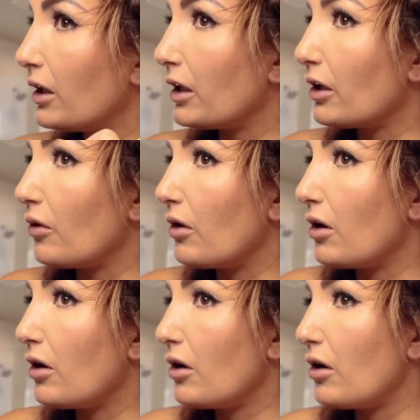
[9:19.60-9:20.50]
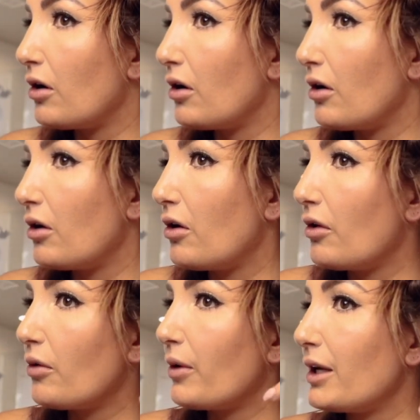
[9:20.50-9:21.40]
and go
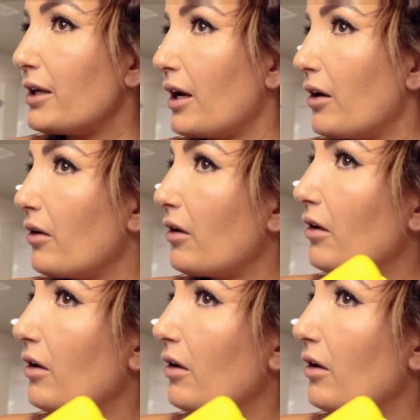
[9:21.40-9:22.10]
all the way down